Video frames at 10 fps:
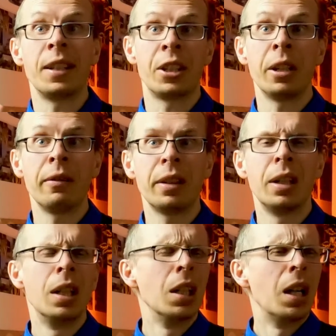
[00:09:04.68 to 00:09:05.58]
that
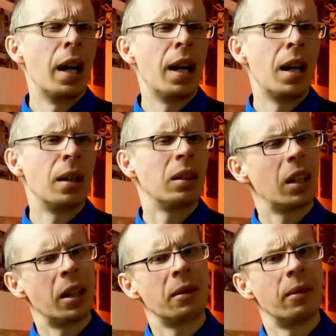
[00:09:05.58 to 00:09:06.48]
server,
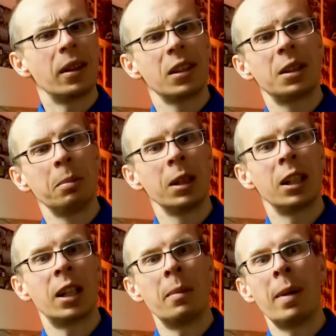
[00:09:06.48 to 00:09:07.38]
and very
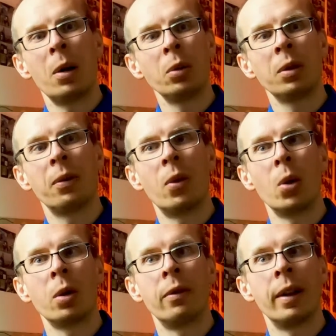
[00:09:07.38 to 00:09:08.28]
similar amount
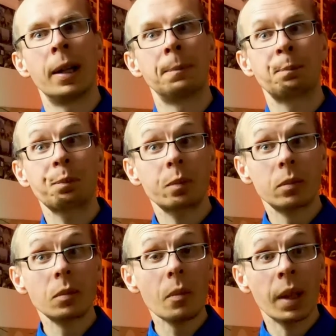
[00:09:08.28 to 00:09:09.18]
for the
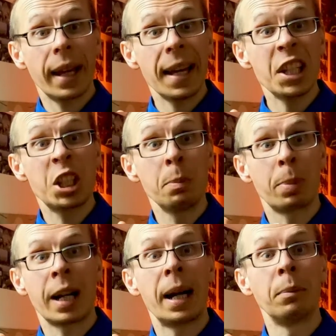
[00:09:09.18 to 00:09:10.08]
SE
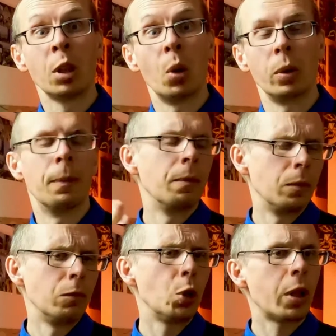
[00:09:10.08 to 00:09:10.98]
Prime node.
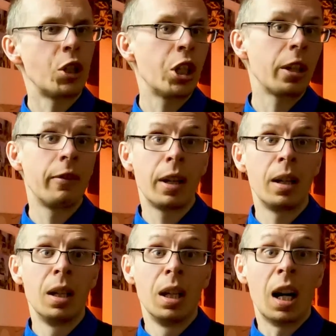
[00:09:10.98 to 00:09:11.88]
You can check
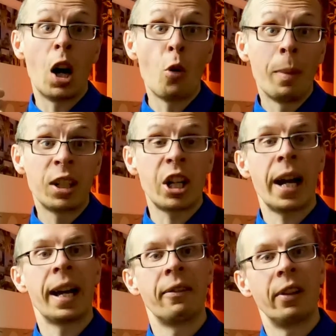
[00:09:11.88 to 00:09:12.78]
how much
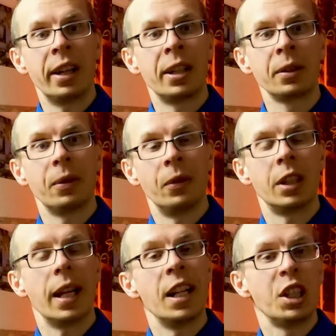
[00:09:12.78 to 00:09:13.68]
I have earned
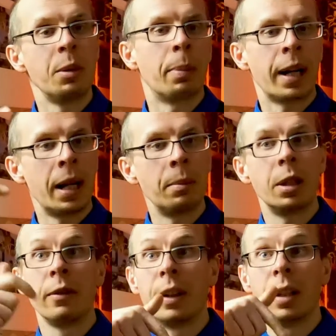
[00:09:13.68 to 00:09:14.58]
with SE
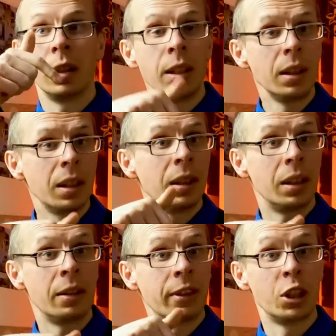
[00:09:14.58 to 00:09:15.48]
Prime in the link
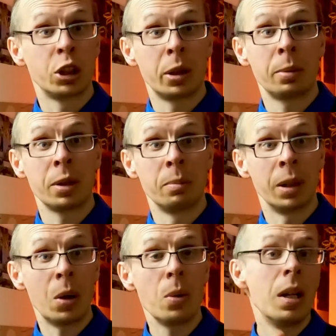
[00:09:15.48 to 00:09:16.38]
in the description
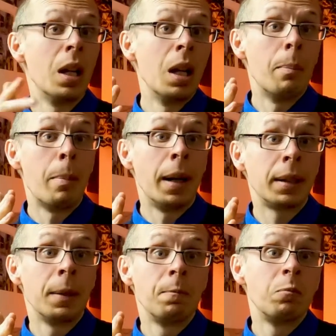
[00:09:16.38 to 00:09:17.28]
below,
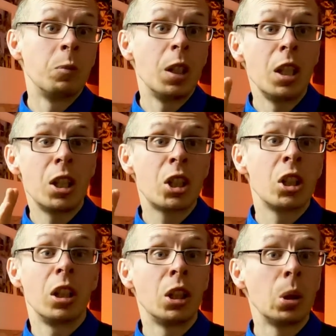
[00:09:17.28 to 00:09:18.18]
but
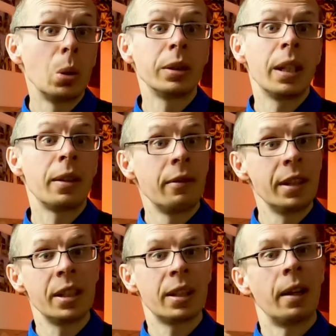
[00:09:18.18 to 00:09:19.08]
it looks like
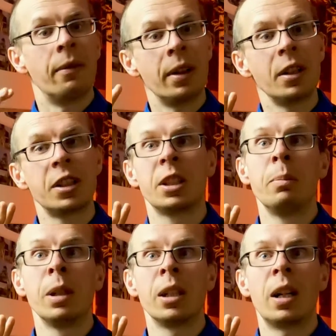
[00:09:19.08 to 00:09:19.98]
this is a very
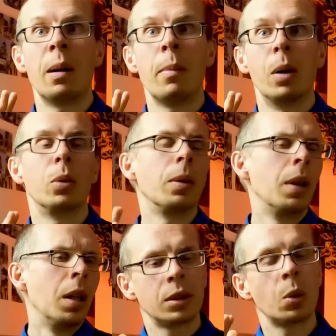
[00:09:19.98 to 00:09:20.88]
similar amount.
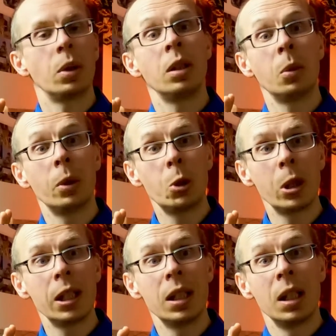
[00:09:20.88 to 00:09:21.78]
So
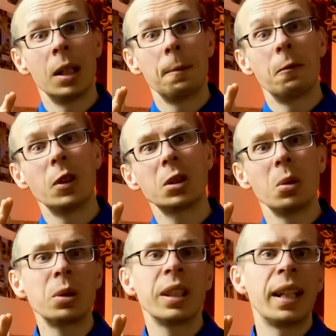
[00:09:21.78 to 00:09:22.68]
individually,
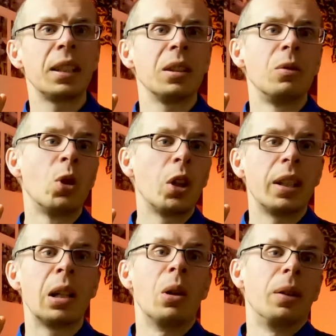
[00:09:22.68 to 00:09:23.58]
this looks like
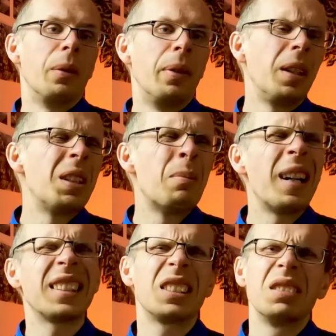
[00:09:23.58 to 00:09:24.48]
not a lot.
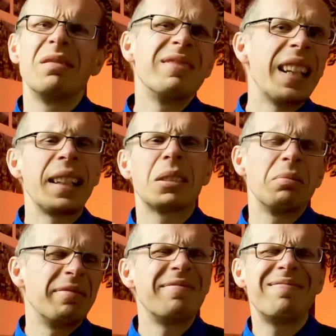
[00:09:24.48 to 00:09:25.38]
$30, like
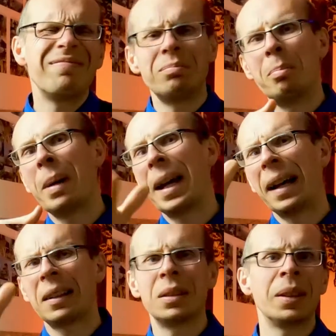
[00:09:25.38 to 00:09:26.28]

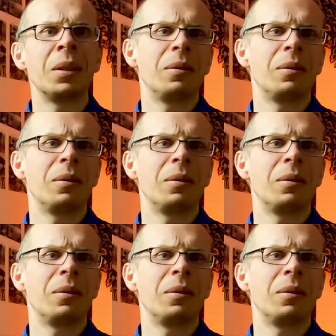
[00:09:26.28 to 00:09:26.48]
meh,